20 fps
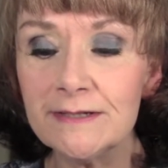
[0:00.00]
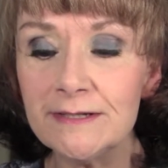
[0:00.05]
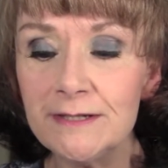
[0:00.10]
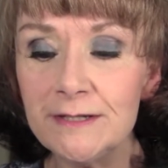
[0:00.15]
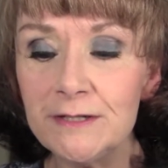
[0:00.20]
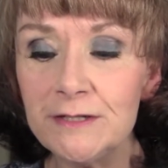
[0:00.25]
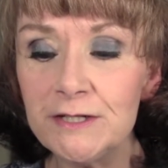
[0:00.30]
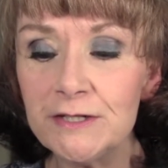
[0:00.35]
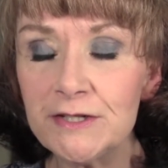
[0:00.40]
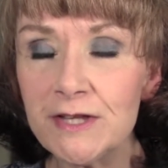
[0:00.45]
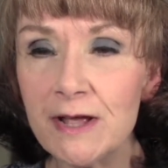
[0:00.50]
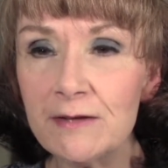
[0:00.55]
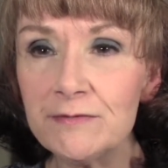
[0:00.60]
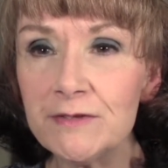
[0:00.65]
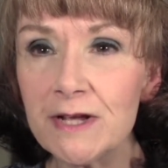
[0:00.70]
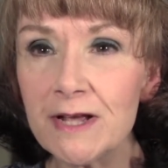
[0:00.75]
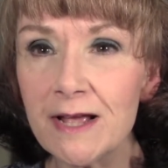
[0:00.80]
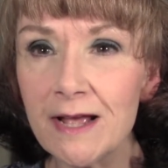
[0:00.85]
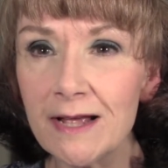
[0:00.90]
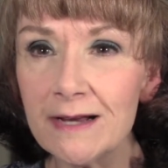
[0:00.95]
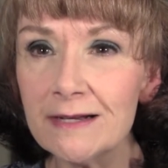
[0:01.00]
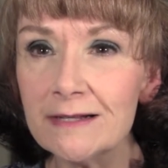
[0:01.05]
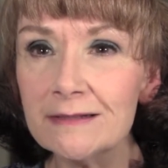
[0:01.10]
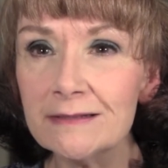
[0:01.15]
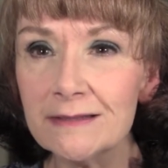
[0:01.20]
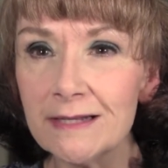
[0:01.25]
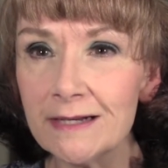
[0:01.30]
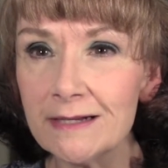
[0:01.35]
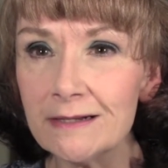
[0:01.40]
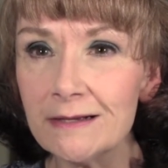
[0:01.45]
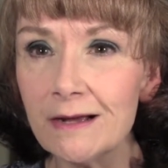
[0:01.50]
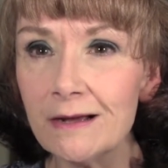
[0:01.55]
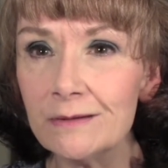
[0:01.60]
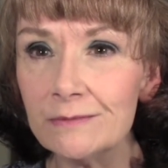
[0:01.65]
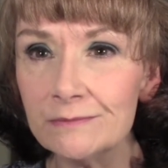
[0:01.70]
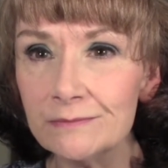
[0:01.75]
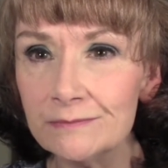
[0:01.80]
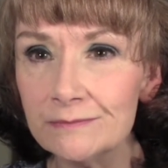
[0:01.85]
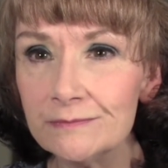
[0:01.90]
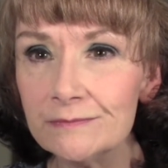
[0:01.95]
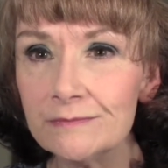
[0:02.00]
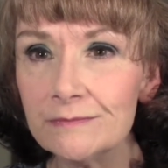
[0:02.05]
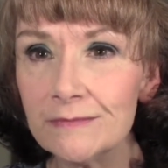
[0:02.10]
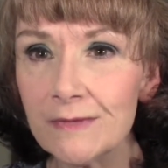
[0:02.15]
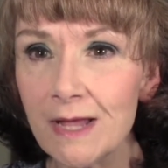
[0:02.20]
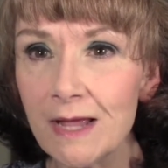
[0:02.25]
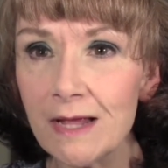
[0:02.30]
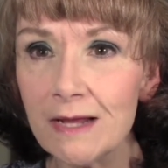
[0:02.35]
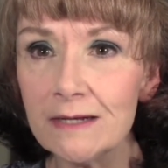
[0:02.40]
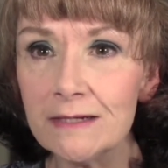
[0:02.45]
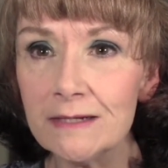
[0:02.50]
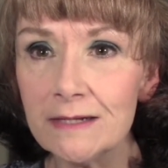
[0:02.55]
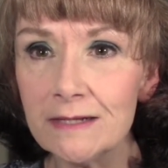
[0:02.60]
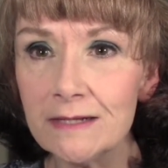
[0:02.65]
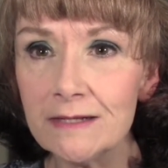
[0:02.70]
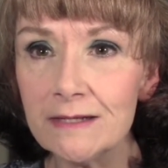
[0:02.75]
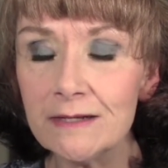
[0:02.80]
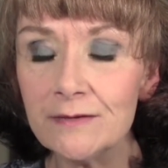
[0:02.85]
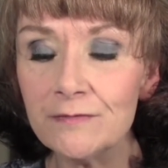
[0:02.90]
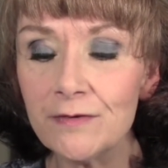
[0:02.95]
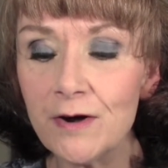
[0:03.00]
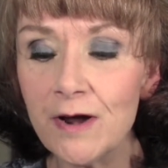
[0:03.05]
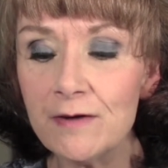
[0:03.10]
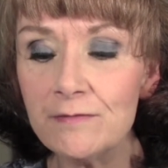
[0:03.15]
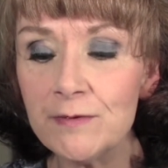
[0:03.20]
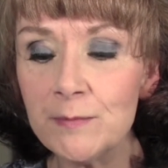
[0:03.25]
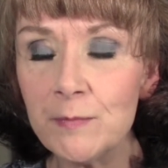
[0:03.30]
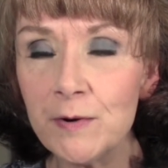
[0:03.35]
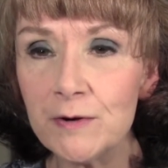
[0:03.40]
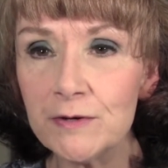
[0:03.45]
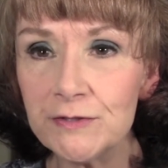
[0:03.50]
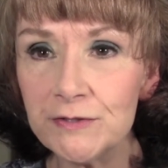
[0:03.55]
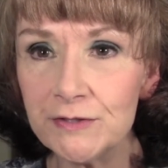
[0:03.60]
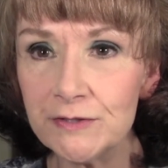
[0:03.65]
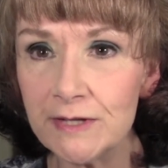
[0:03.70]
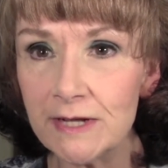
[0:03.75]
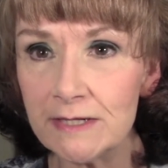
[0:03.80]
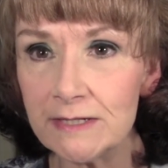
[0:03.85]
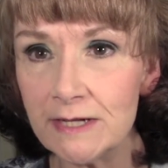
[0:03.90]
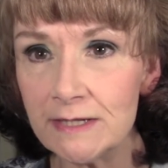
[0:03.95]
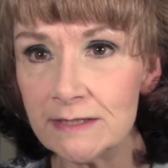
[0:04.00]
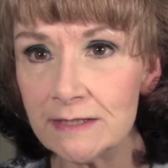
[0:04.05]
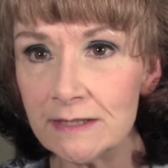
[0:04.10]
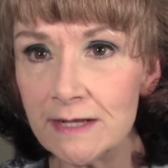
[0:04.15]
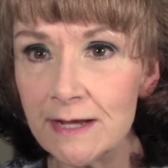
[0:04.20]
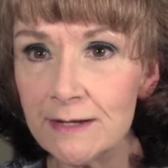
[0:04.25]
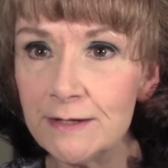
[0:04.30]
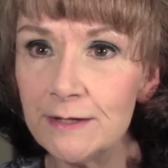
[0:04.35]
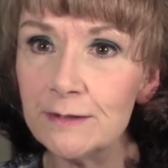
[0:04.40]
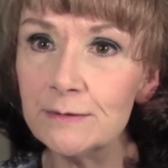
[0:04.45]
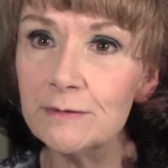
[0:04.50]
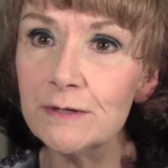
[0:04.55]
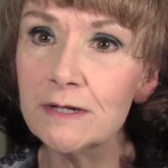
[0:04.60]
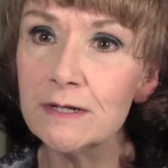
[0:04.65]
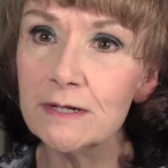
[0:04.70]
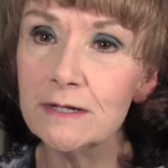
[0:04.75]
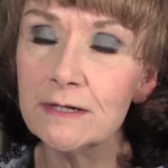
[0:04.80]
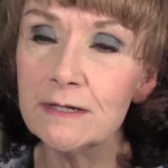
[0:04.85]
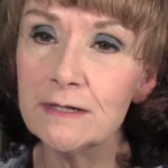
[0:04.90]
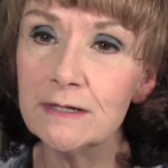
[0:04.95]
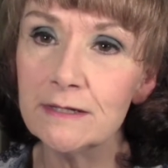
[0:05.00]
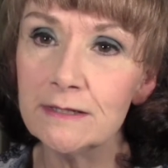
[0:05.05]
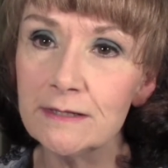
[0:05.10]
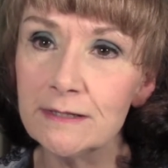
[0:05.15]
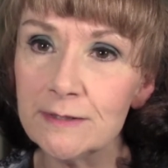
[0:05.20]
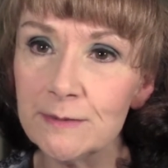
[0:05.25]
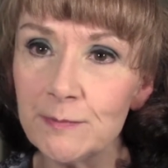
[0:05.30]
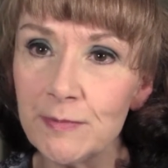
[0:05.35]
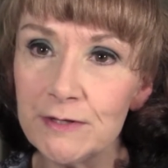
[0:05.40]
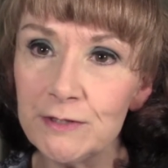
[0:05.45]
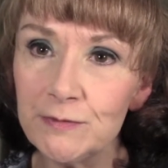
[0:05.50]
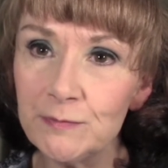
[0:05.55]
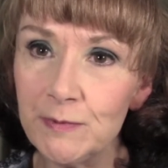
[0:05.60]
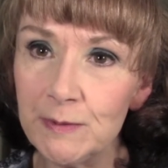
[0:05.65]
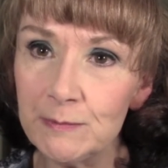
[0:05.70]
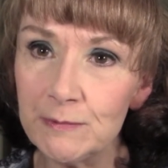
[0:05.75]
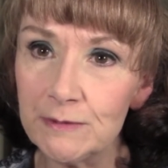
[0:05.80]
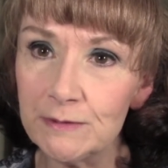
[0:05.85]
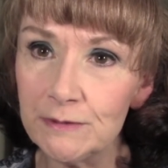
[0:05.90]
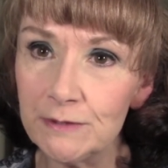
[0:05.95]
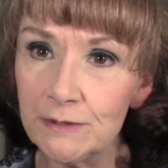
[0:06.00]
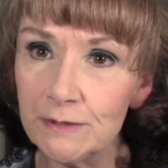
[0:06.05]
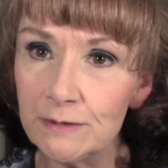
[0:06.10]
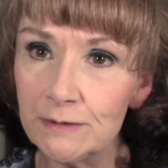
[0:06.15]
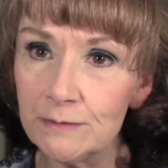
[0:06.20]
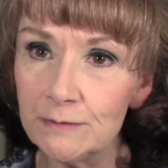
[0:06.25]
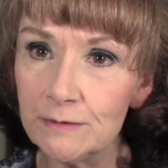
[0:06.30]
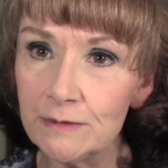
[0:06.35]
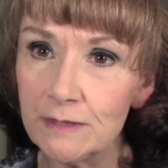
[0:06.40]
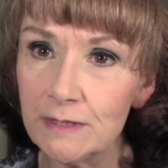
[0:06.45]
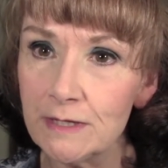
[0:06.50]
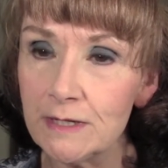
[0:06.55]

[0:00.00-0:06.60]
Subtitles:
you just have to kind of let it go. And for every person that doesn't like you, there's a bunch of people who do.